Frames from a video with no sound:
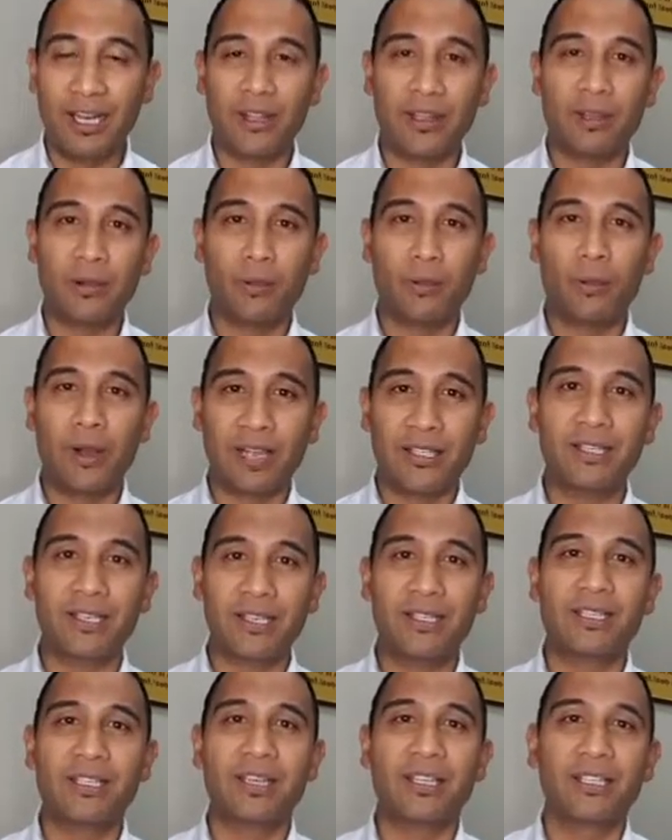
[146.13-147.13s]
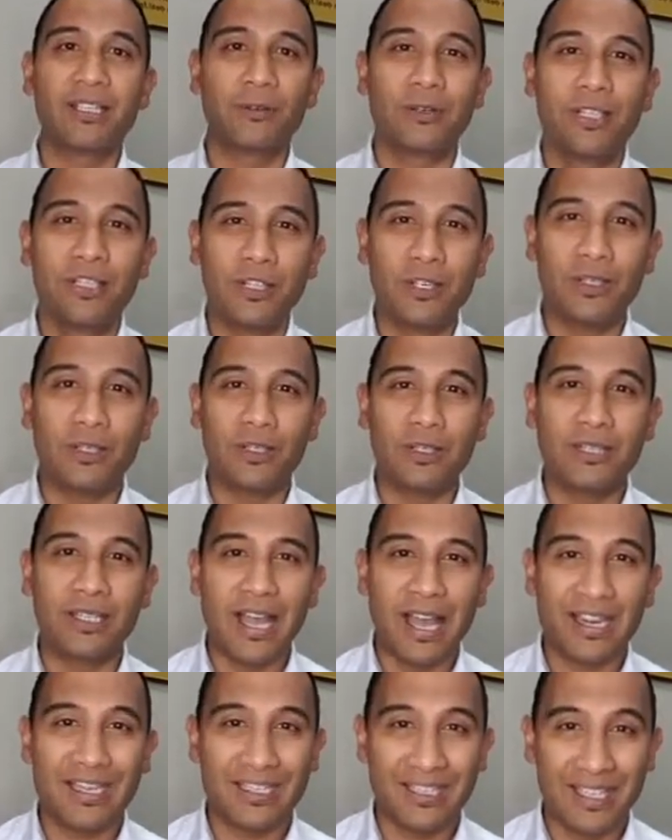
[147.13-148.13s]
way to consider to reduce your
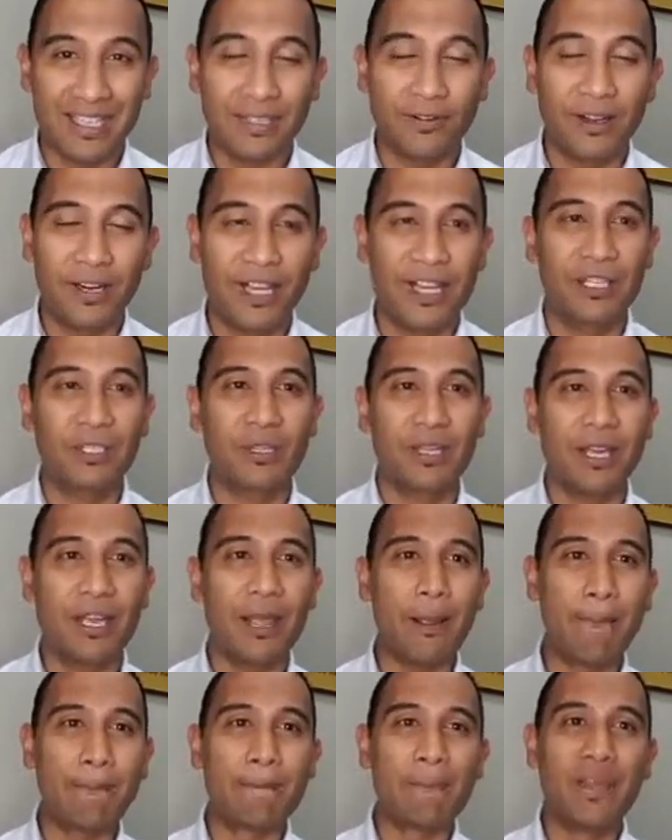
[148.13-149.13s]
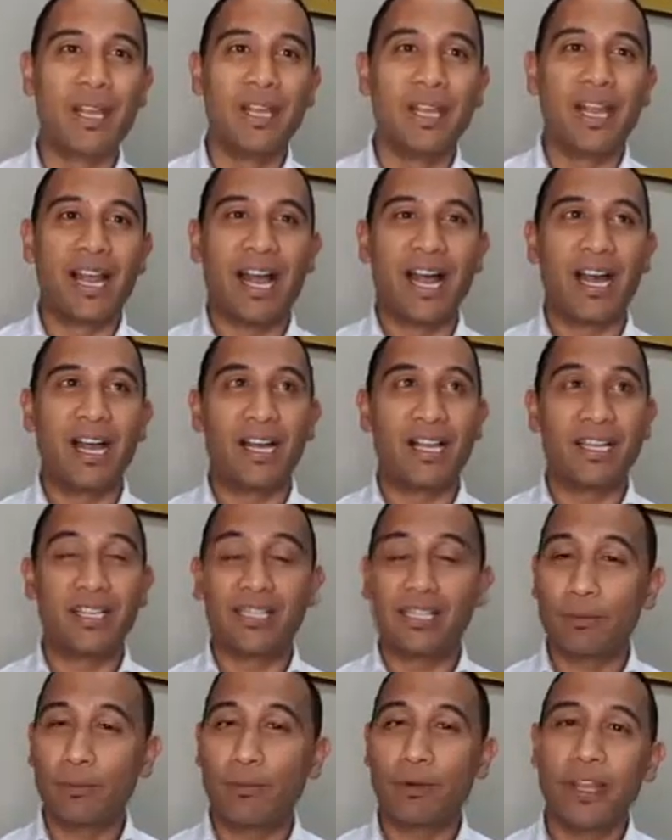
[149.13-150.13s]
tax this financial year is
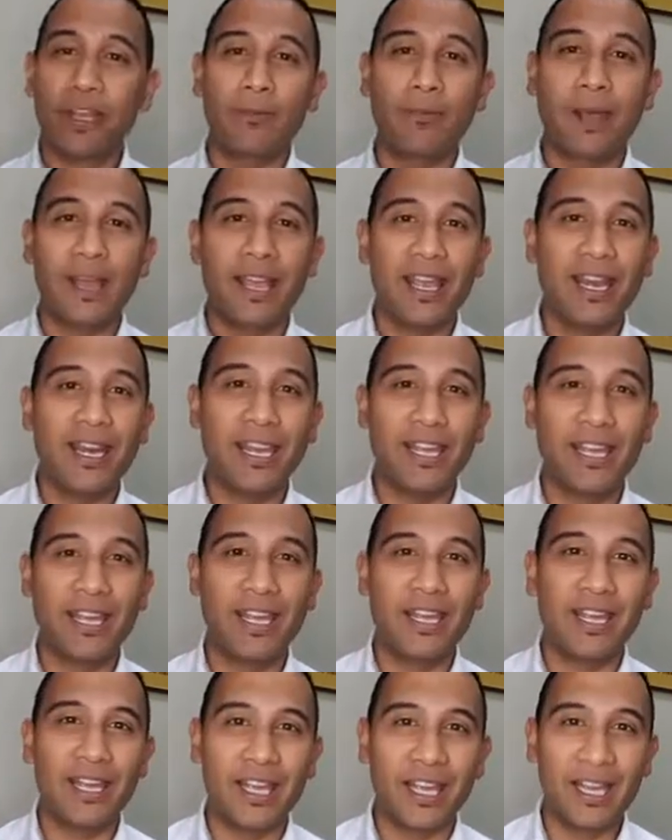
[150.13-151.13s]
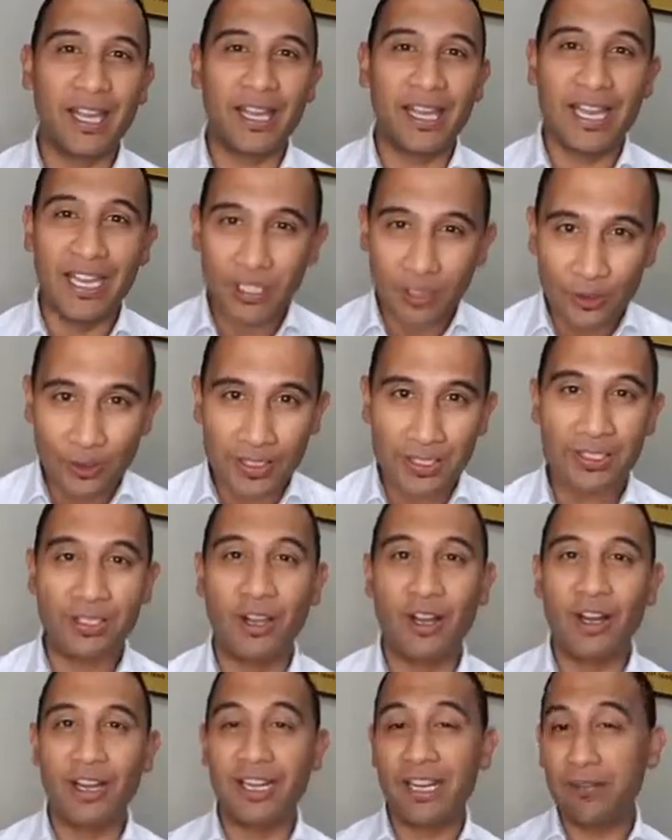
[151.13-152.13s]
to prepay any interest
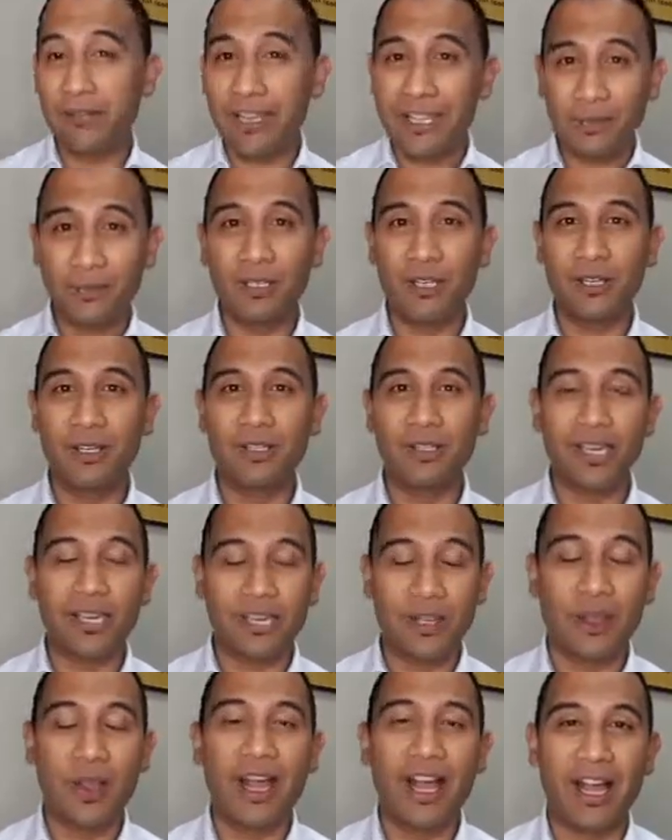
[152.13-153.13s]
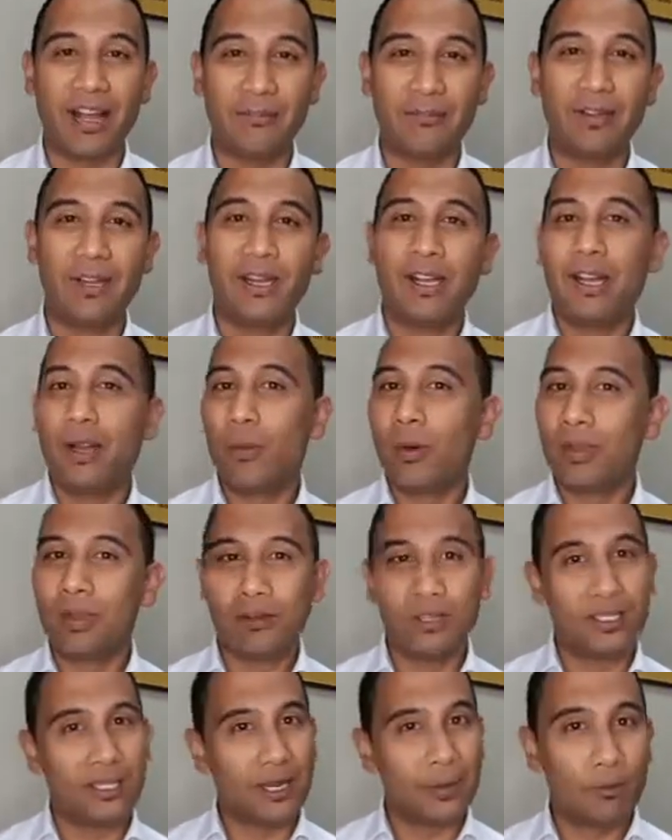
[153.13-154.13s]
on investment loans that you have, whether
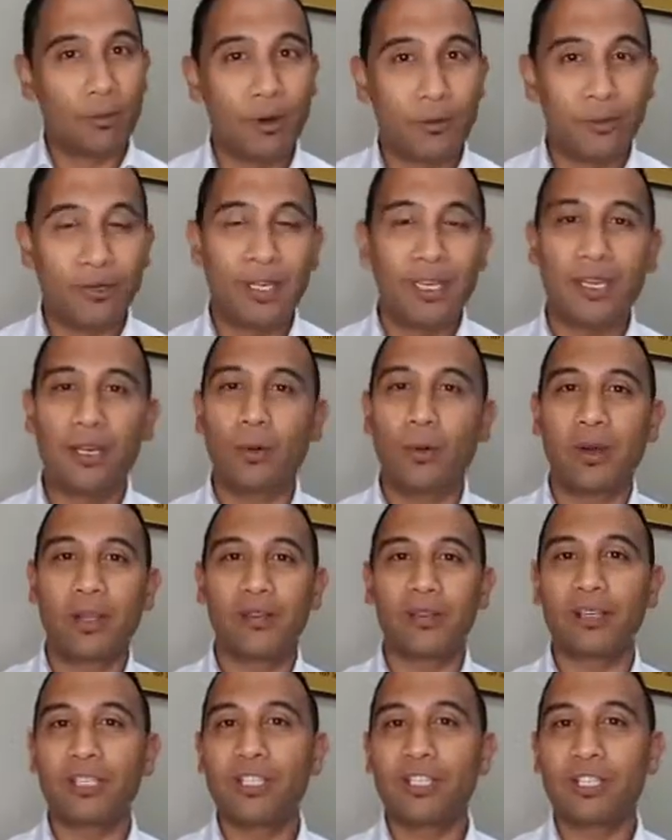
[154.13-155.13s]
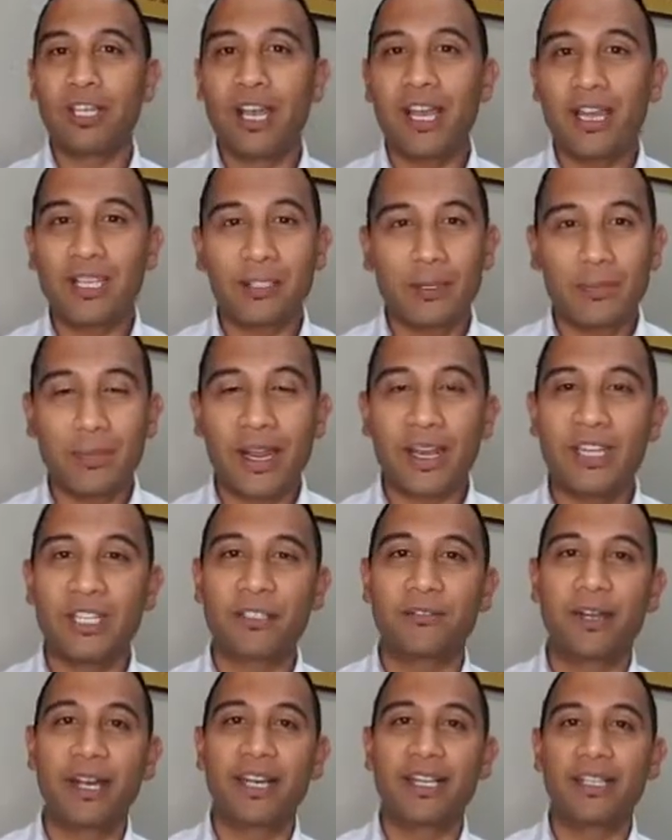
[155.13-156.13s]
it's a property or whether it's shares or managed
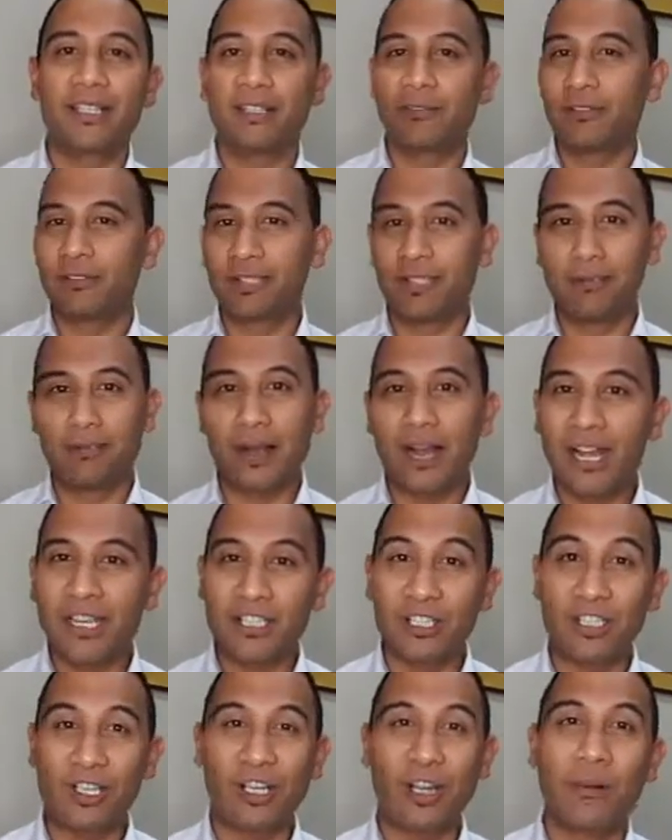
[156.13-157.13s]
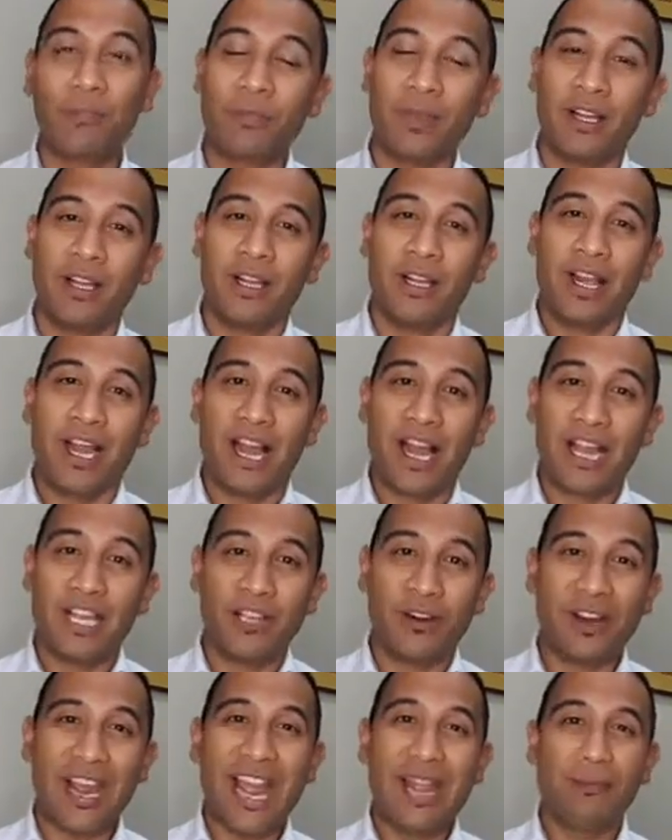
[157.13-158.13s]
funds. If it's a margin loan,
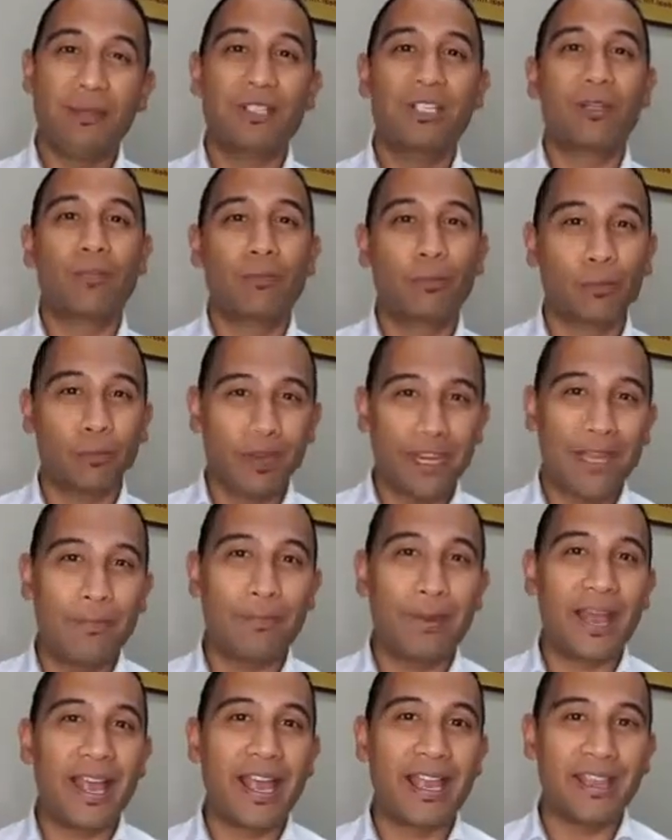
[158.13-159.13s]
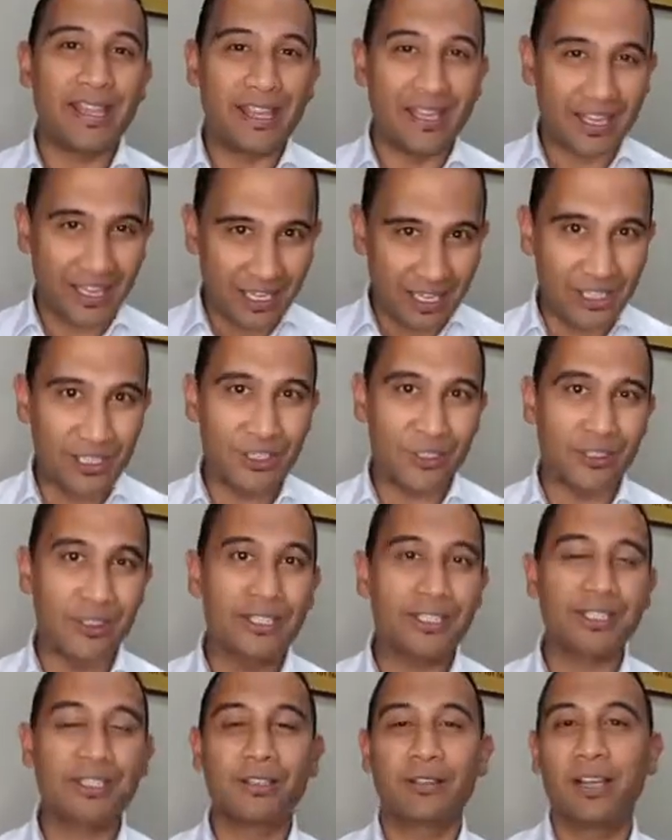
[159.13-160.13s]
you're able to prepay the
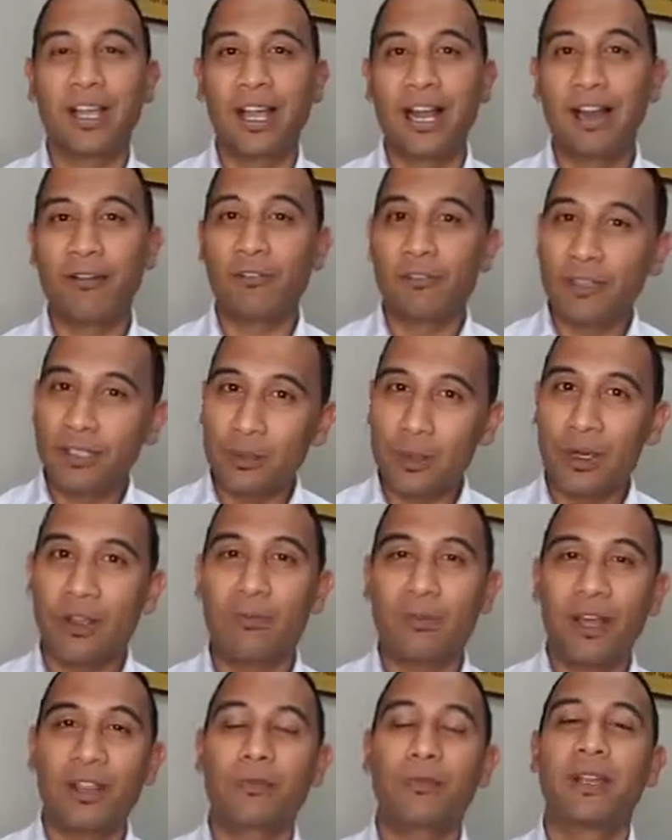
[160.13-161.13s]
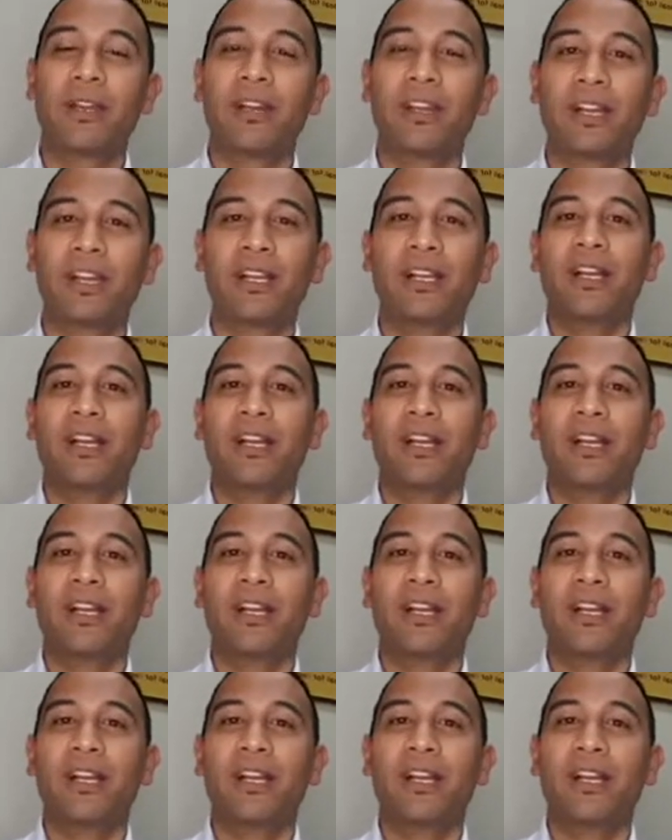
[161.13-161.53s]
interest for a 12-month period